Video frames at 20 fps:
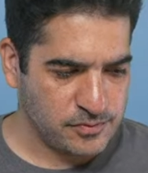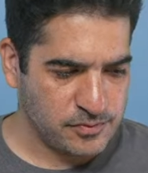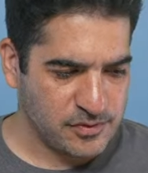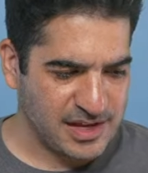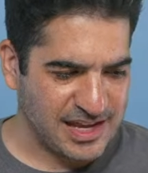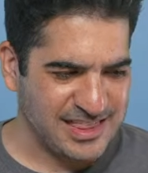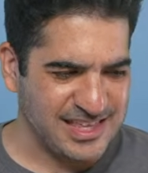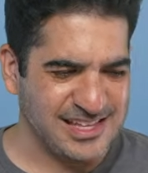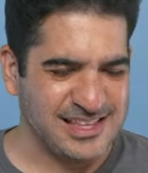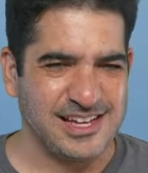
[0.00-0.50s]
I
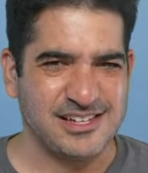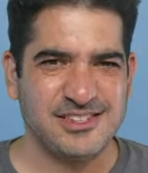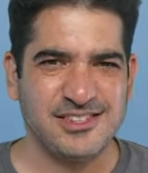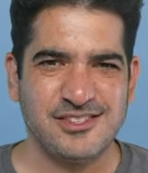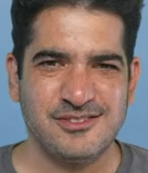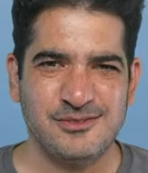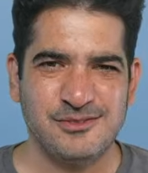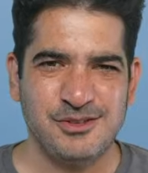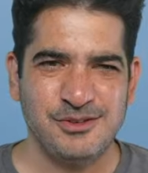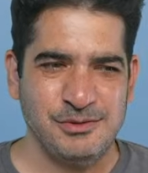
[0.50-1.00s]
think that's
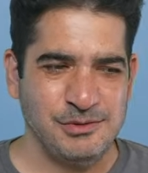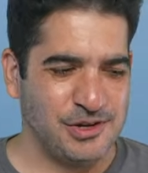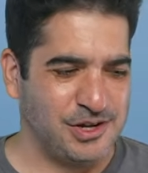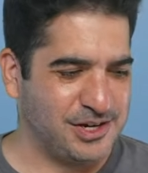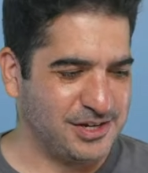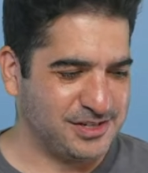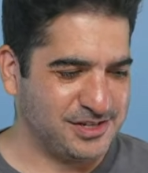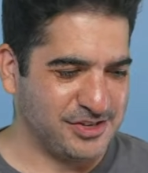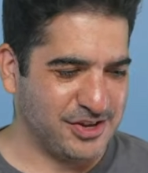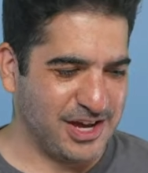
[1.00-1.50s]
too long,
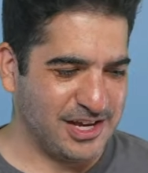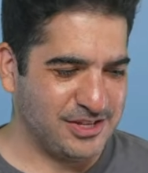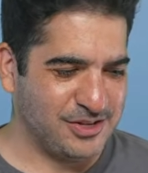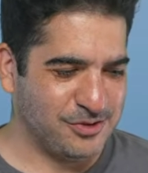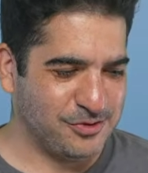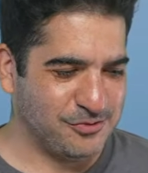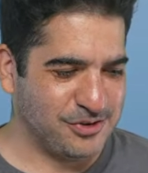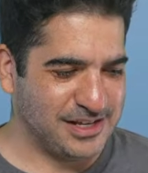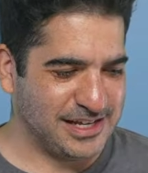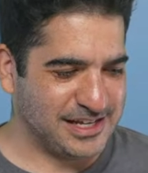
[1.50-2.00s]
so I
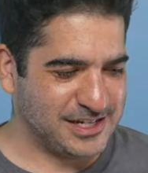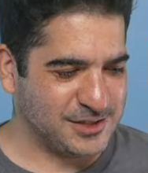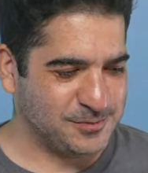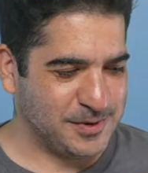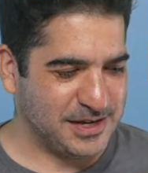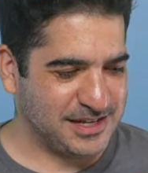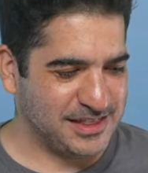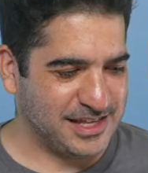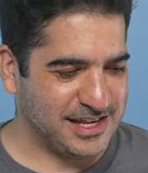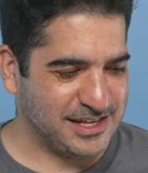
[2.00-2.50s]
don't really
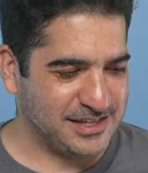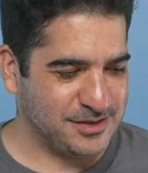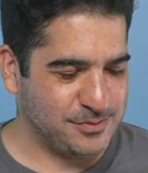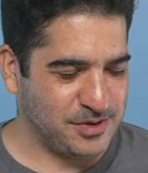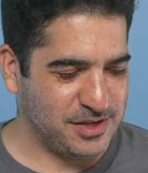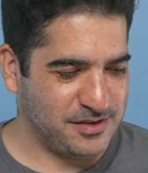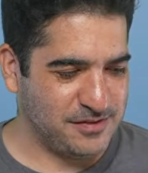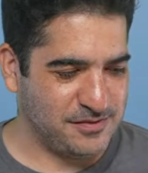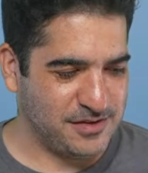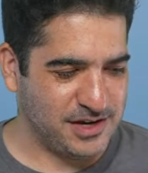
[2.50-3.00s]
expect that to
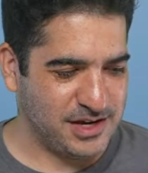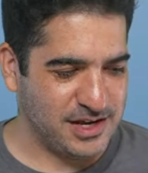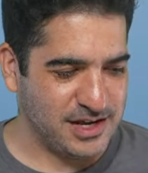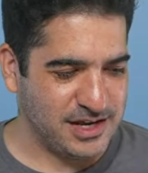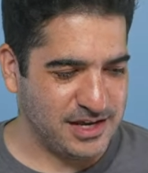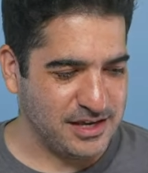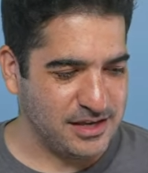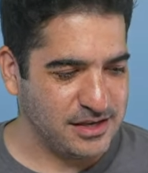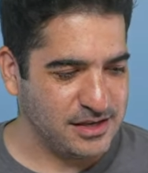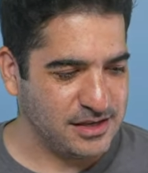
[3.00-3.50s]
be very
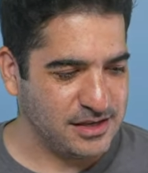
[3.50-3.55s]
high.